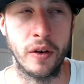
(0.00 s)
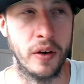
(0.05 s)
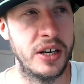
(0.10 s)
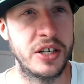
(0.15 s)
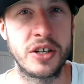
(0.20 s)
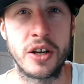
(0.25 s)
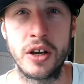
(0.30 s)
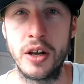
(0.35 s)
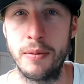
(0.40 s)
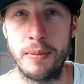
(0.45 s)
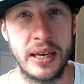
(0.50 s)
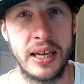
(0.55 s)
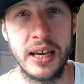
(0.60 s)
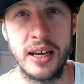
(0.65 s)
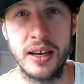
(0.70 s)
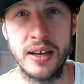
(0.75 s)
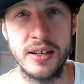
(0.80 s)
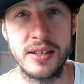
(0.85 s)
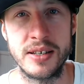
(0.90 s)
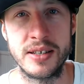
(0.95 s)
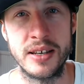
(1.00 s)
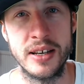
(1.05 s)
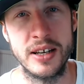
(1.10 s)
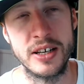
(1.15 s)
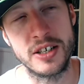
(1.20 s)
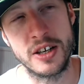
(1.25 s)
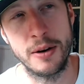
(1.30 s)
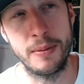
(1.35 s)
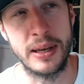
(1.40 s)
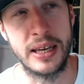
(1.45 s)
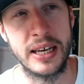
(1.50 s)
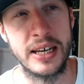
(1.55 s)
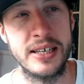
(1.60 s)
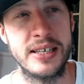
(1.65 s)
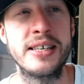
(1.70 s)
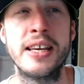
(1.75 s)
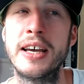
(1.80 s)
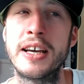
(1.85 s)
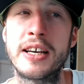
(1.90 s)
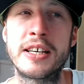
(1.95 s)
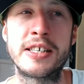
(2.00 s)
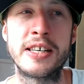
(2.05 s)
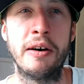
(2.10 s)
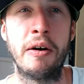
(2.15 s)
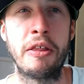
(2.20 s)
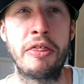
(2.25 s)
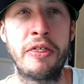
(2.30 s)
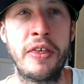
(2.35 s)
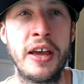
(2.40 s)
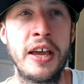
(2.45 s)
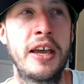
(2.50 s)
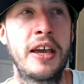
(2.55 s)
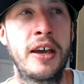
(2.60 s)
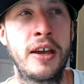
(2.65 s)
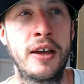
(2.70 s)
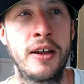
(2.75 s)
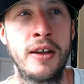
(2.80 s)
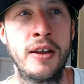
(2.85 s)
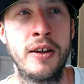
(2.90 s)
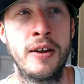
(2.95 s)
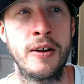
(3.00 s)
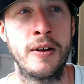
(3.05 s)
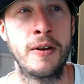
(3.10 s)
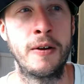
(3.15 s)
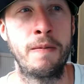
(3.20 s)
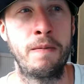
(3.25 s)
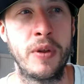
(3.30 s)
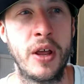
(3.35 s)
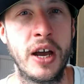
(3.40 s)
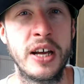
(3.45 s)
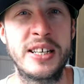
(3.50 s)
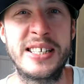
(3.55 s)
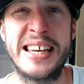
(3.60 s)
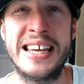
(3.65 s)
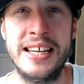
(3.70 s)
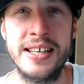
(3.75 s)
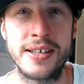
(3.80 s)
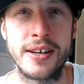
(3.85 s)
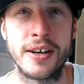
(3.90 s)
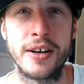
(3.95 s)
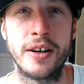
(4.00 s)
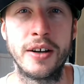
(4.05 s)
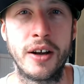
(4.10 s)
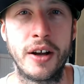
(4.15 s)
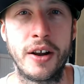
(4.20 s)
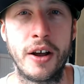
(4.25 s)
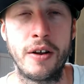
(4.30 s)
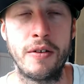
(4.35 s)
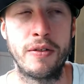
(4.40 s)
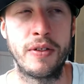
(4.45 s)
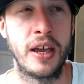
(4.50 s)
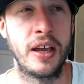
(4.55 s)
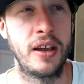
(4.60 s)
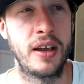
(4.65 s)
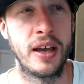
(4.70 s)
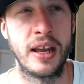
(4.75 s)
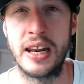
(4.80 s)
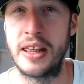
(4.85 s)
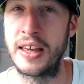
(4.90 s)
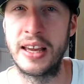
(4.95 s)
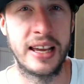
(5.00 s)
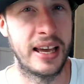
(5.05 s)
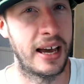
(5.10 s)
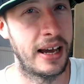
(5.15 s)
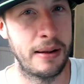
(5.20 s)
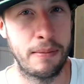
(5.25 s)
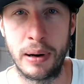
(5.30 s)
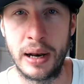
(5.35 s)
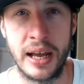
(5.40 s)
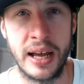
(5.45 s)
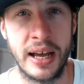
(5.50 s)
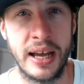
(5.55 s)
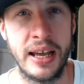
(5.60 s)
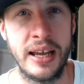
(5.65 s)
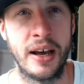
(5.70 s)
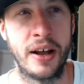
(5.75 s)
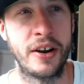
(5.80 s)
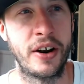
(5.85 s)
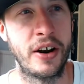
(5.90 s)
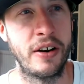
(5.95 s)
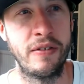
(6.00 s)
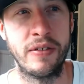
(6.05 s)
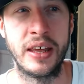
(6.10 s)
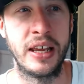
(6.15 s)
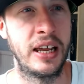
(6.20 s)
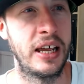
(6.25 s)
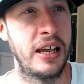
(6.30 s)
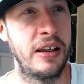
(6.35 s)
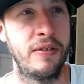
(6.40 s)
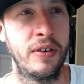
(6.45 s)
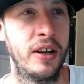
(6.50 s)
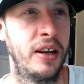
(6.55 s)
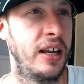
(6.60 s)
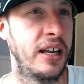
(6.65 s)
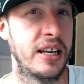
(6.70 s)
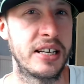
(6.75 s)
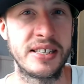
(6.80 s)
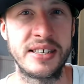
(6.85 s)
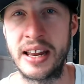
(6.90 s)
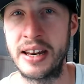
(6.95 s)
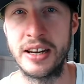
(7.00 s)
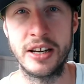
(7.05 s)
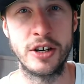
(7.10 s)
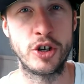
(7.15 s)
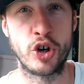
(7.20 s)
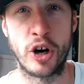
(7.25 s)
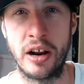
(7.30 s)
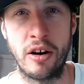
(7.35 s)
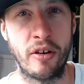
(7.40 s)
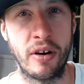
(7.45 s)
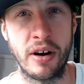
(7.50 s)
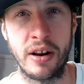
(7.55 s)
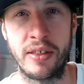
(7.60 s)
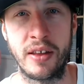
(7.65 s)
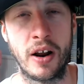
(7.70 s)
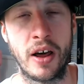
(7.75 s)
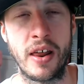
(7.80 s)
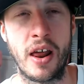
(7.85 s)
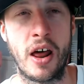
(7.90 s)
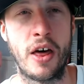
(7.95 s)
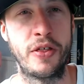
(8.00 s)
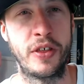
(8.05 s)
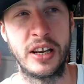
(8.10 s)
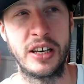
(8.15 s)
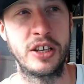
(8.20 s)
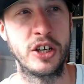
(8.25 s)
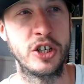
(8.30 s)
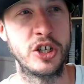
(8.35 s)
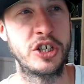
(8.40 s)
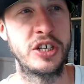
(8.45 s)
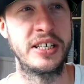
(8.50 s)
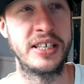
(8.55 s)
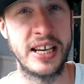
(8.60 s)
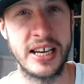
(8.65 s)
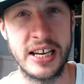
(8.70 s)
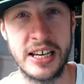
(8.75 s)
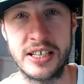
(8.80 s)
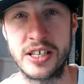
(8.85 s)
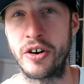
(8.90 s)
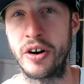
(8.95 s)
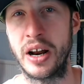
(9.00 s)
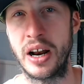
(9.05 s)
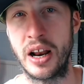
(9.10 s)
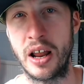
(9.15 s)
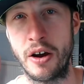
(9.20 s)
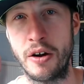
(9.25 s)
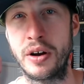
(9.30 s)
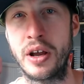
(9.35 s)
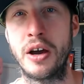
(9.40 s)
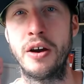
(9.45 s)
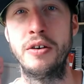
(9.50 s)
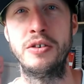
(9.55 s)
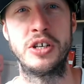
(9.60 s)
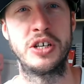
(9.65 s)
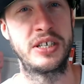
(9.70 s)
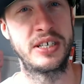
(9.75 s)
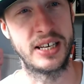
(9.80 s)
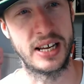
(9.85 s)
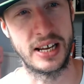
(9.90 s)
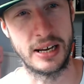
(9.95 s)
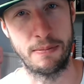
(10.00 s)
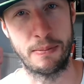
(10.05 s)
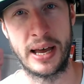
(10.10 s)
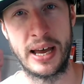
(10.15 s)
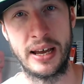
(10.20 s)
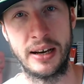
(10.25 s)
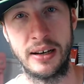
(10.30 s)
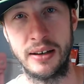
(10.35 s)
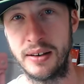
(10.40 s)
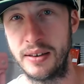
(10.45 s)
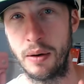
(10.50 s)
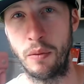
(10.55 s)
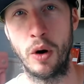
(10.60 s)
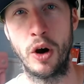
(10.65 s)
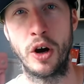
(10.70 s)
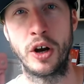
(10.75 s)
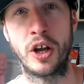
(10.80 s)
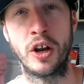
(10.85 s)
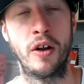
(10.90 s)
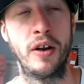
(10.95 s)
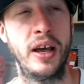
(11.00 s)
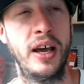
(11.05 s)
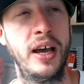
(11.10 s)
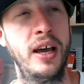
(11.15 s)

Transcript: It's going to be Gears, isn't it? It's going to be Gears 6. So I think a teaser. I don't think anything gameplay. I don't even think even an extended trailer or anything like that. I think just a teaser and a logo just to say, bang, they're working on it.